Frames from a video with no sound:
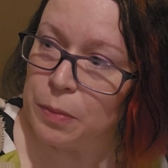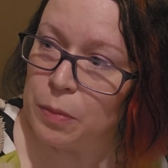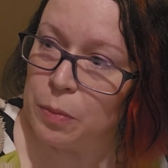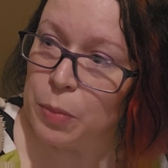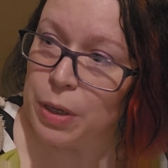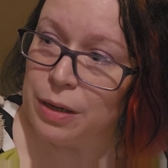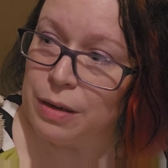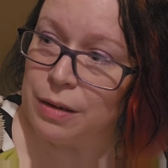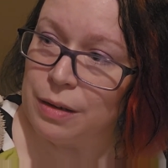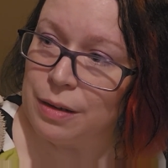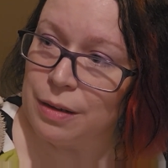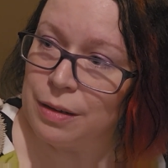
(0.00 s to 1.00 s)
But
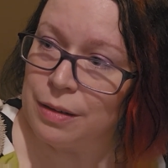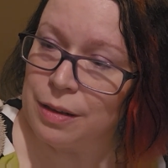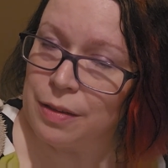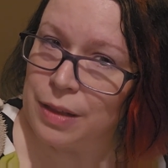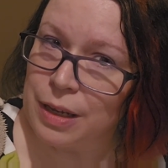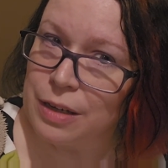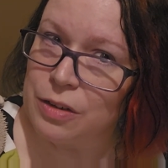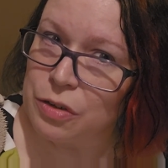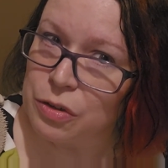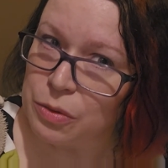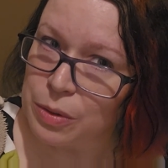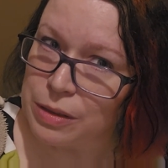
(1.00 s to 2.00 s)
the thing
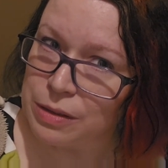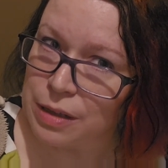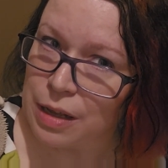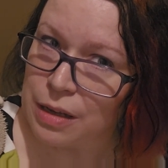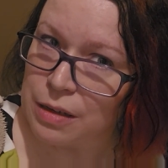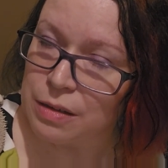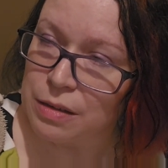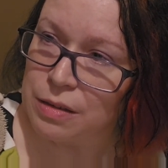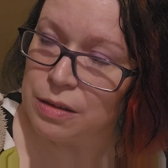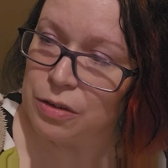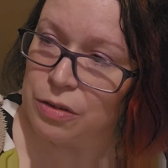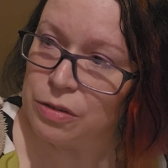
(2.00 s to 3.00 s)
too is that
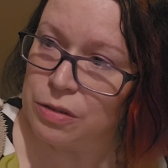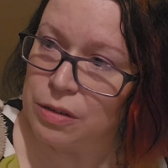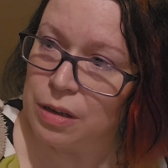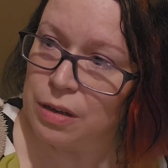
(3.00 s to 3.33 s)
there's